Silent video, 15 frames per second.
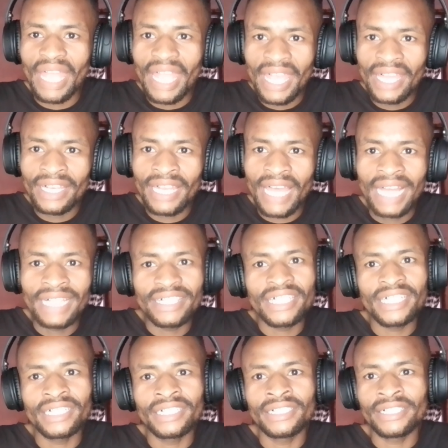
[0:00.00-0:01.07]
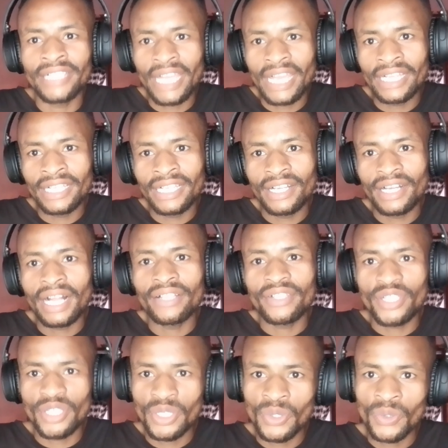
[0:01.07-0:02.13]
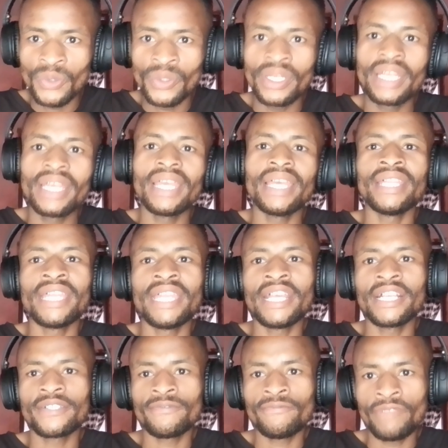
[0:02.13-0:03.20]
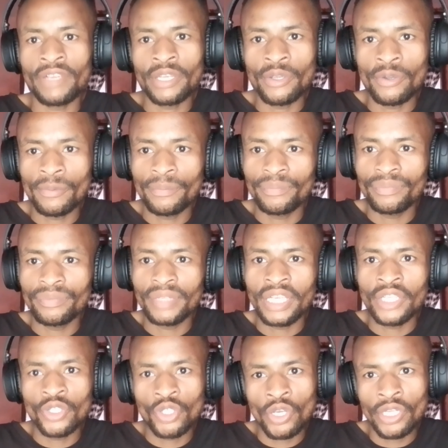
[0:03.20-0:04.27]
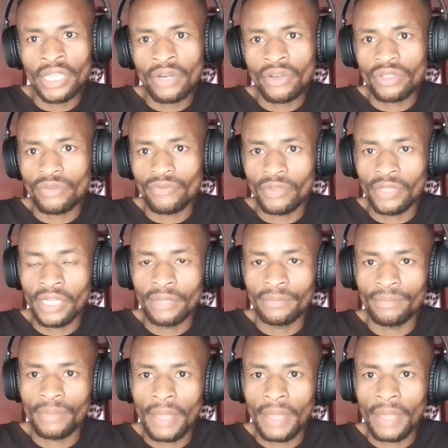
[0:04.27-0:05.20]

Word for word: and until then, I'll see you in the next video. Enjoy the rest of your day.